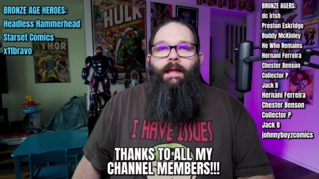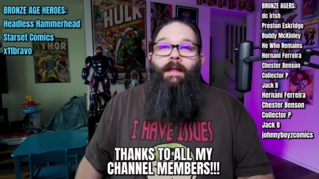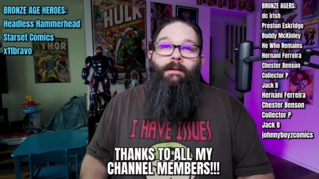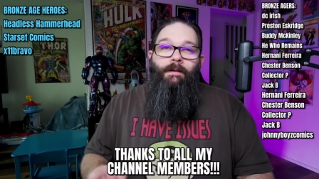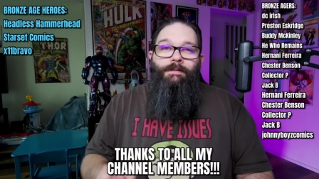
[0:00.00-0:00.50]

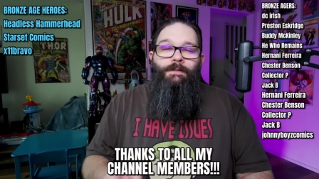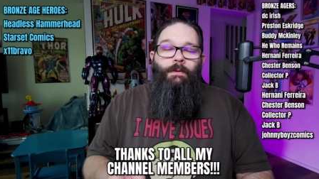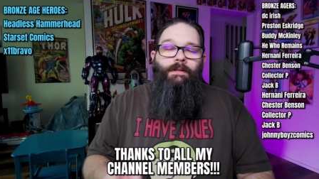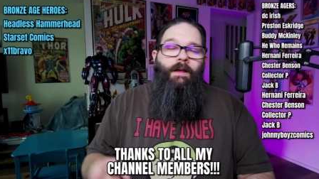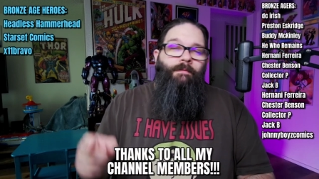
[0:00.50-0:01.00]
And you can also
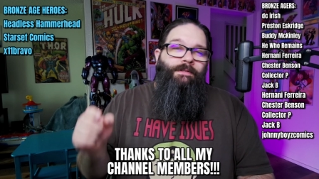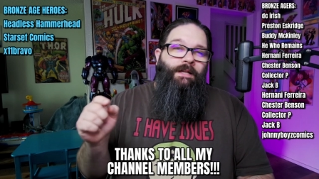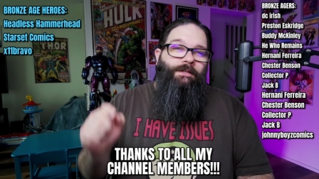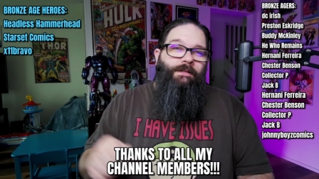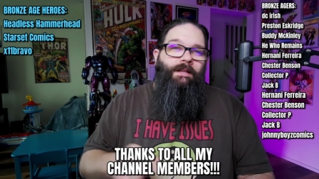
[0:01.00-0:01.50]
join the
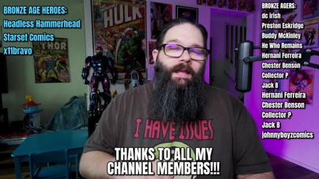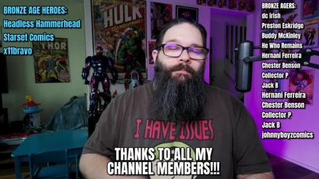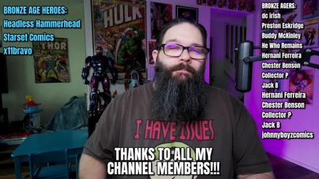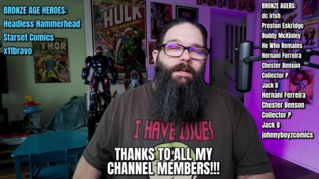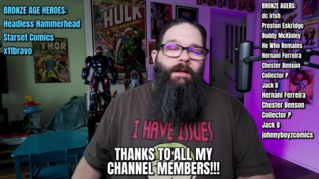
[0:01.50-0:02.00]
conversation
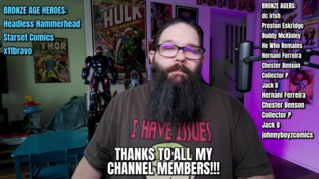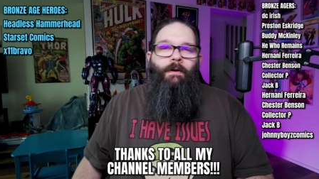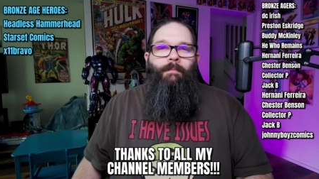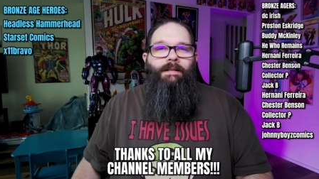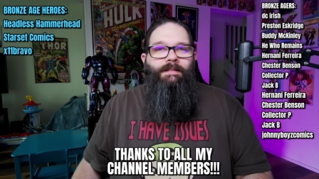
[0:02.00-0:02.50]
and become
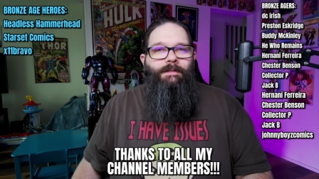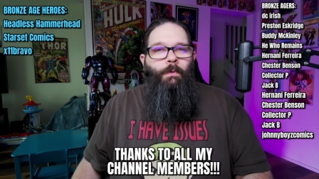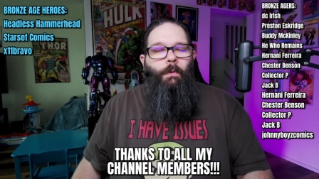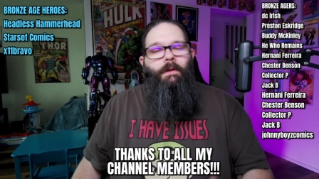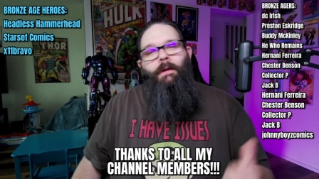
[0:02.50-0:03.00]
part of my
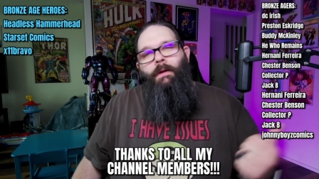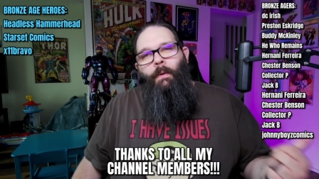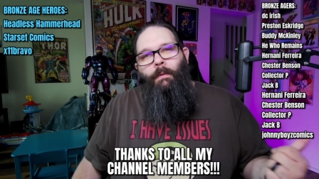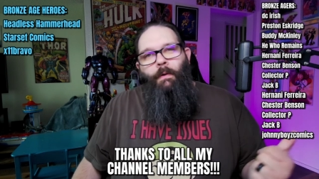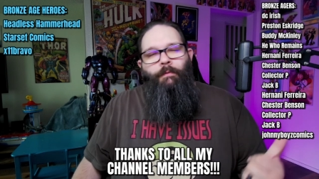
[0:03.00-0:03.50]
Discord
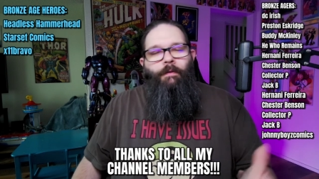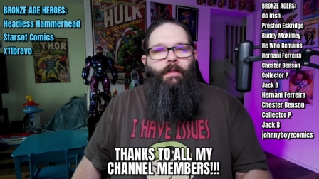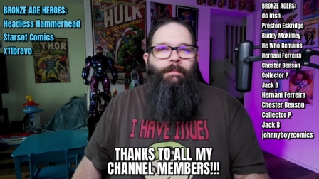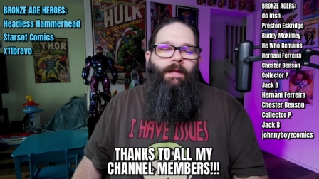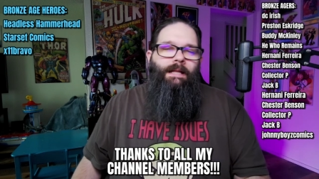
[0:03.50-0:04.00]
or go
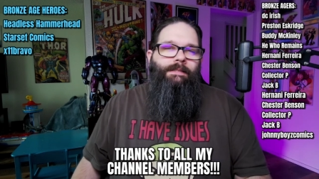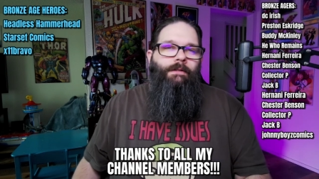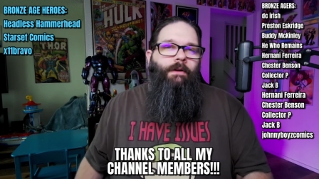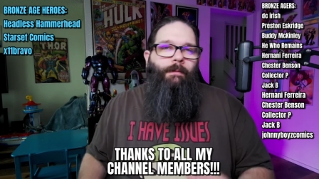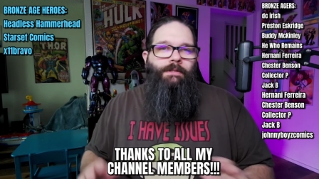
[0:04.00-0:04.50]
follow me on
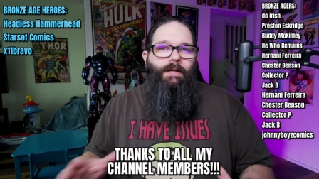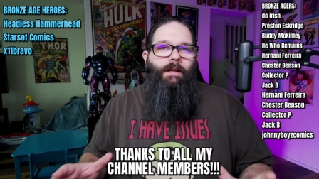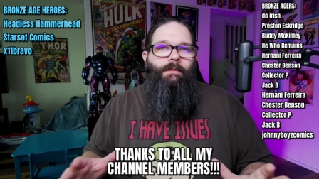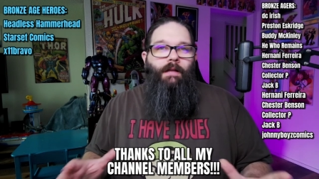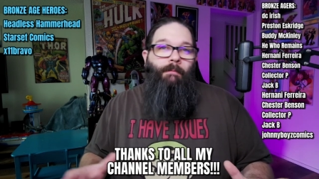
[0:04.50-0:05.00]
Instagram and
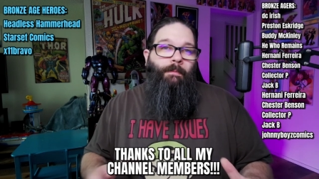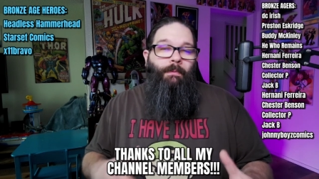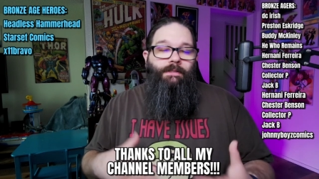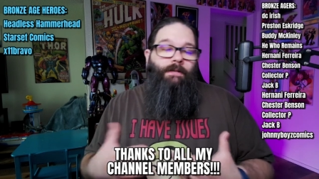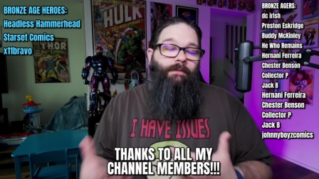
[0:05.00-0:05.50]
check out the comic
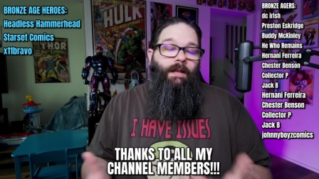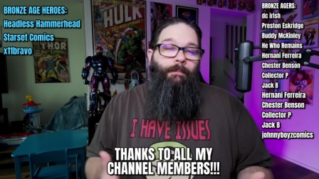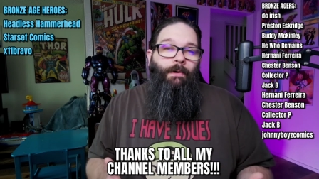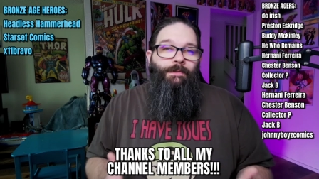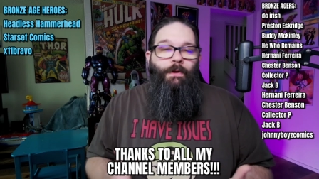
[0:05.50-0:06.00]
book stuff that I
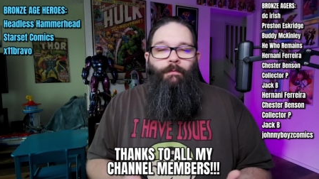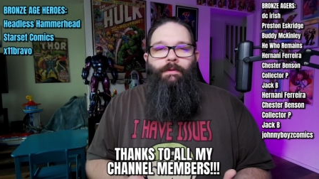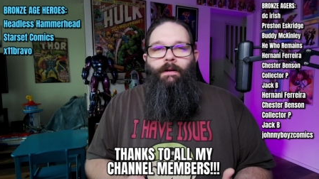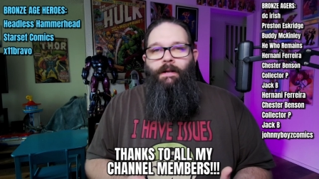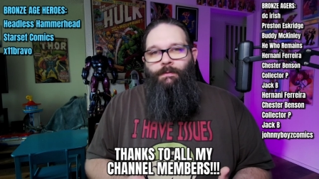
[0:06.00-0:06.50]
post over
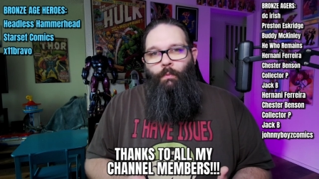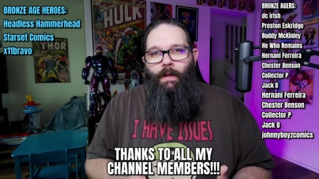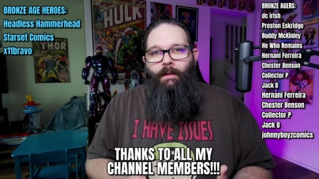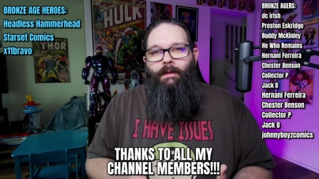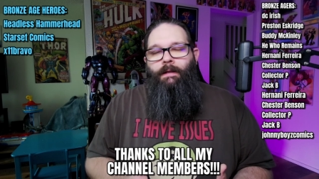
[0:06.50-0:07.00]
there as
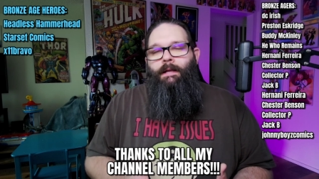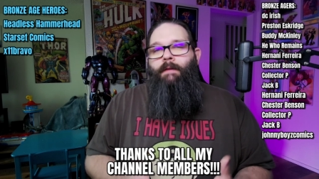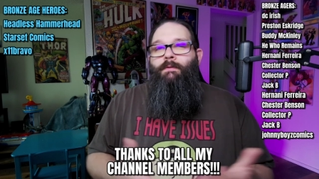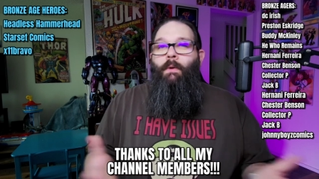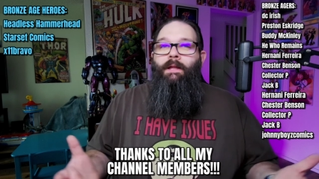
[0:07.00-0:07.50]
well.
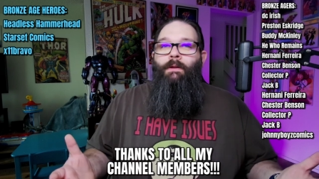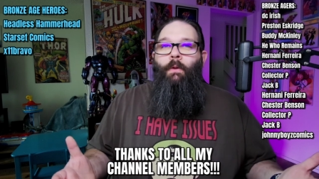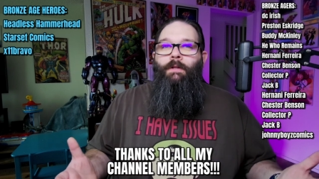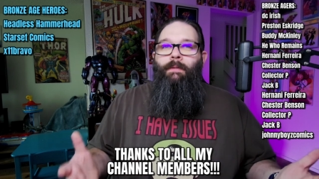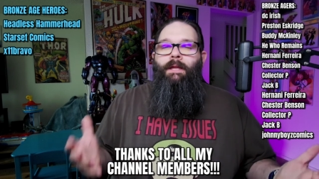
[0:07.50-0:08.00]
If you want to get a
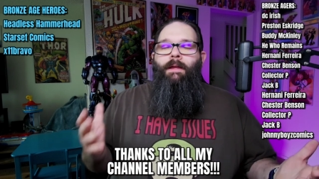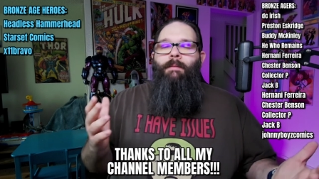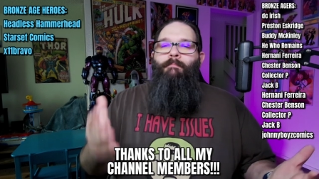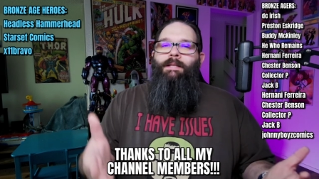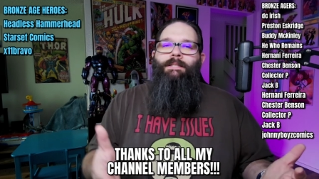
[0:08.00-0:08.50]
hold of me,
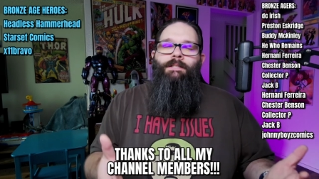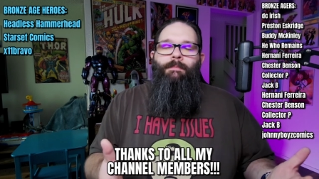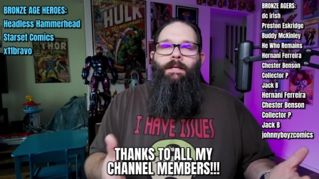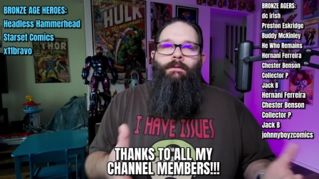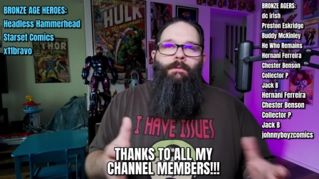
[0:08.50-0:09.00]
message
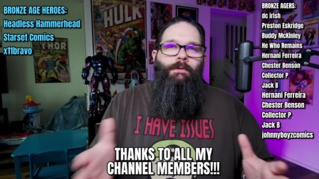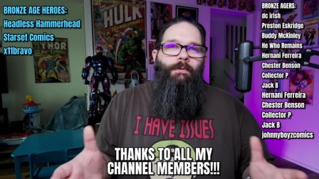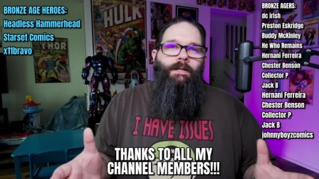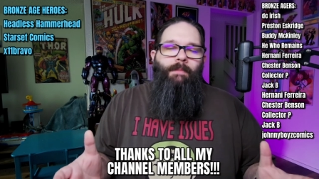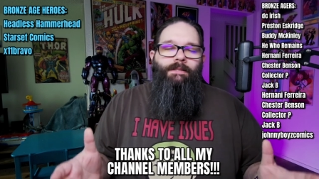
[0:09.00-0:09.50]
me through a
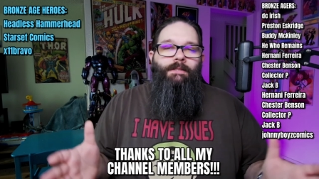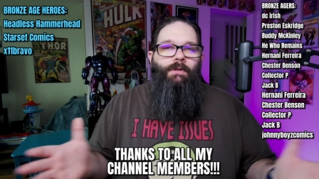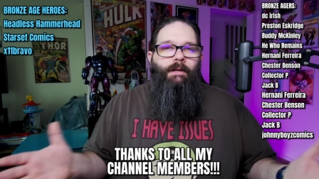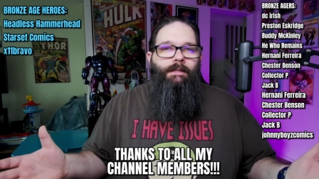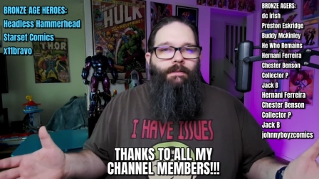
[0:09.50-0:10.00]
direct message
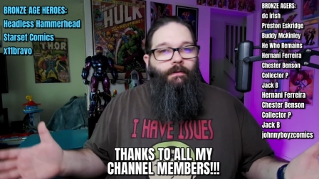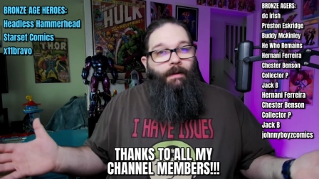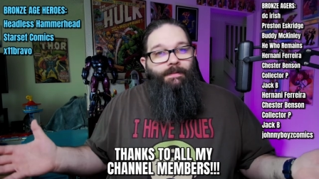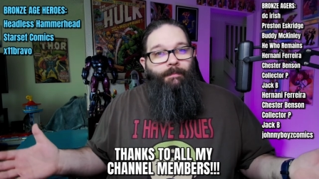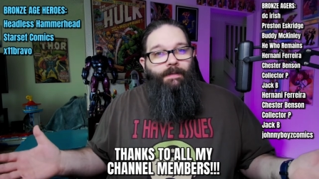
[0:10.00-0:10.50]
on
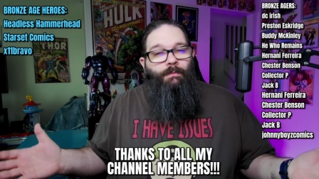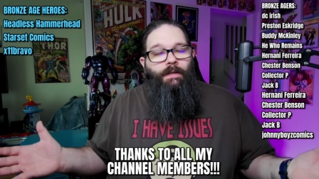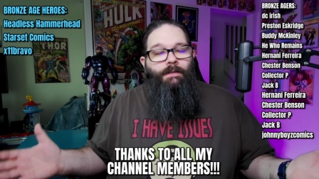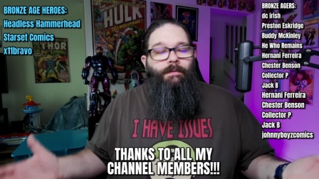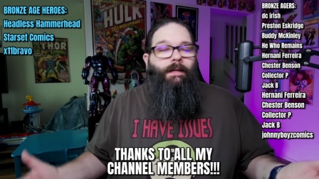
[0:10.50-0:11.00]
Instagram is the best
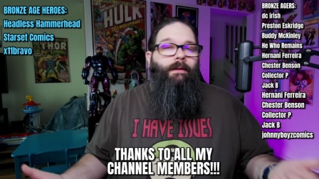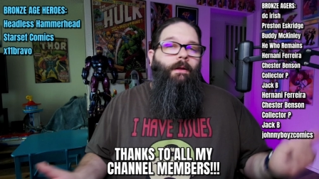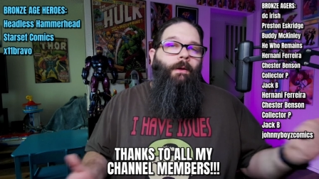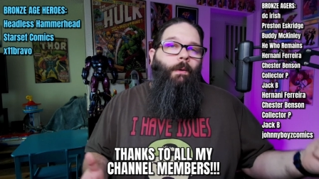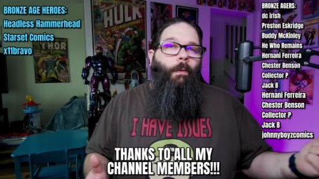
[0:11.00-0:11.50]
way to do that,
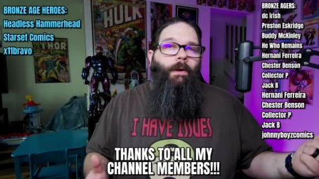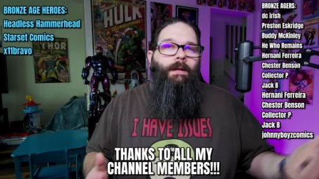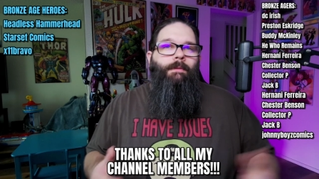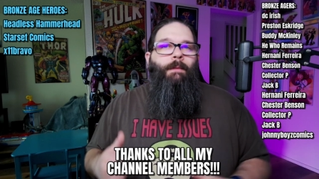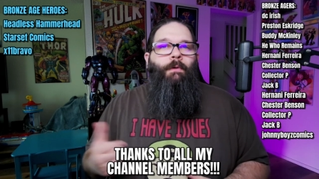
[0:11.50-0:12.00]
or
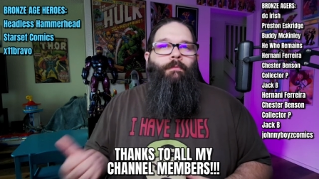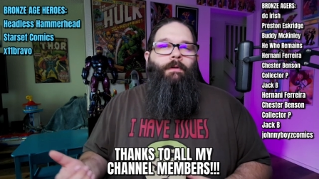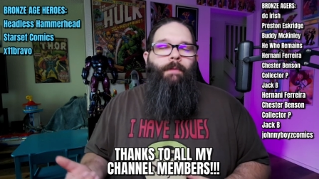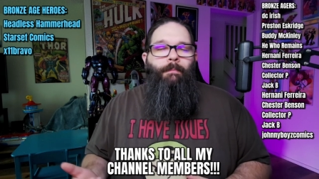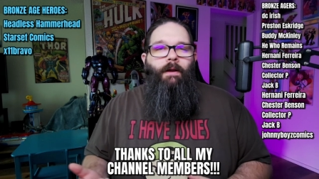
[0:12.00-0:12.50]
hit me up
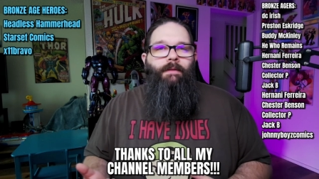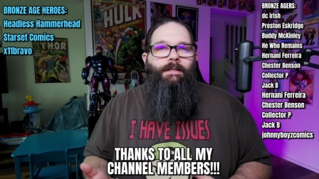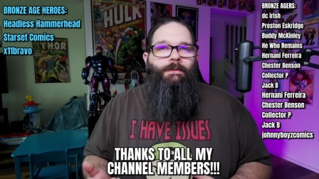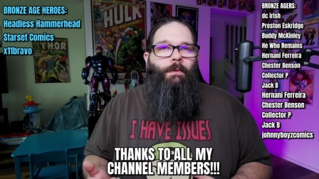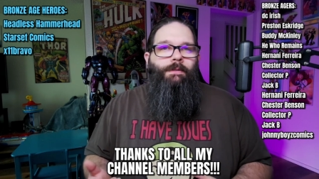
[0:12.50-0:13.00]
over at my private
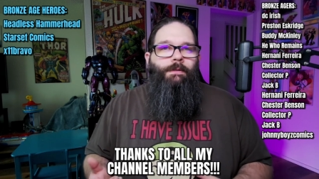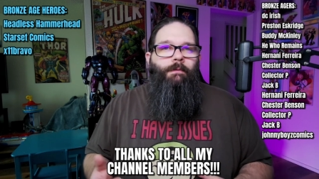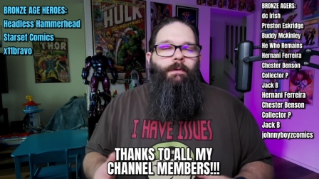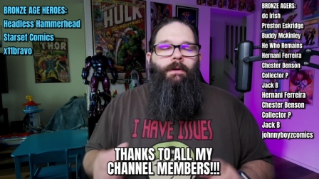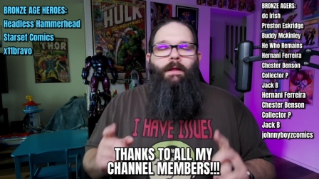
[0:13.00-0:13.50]
Discord
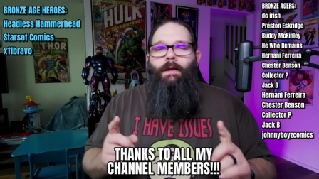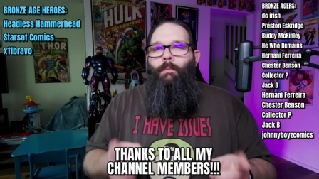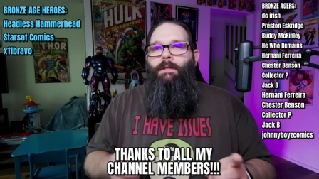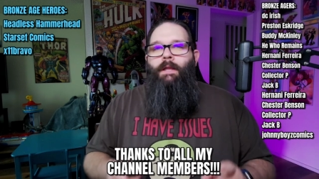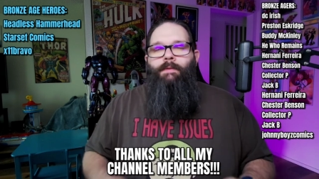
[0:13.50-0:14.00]
server.
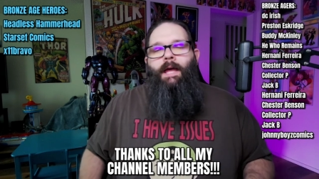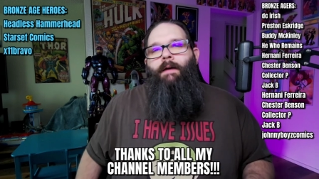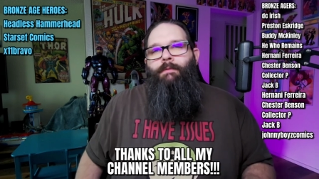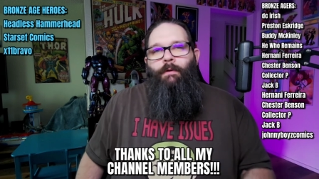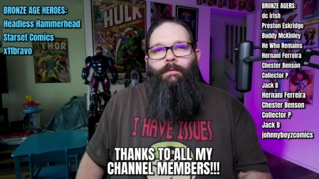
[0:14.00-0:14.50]
We'd love to
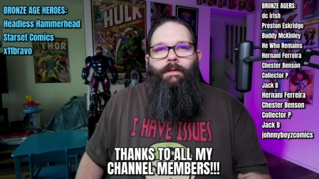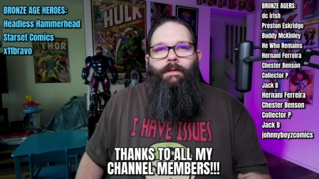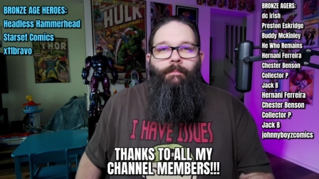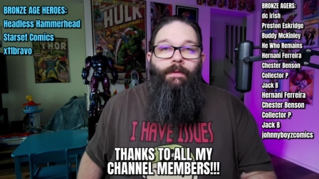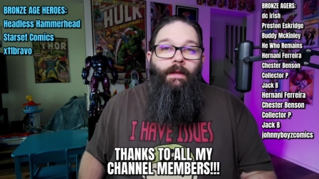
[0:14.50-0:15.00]
have you over there.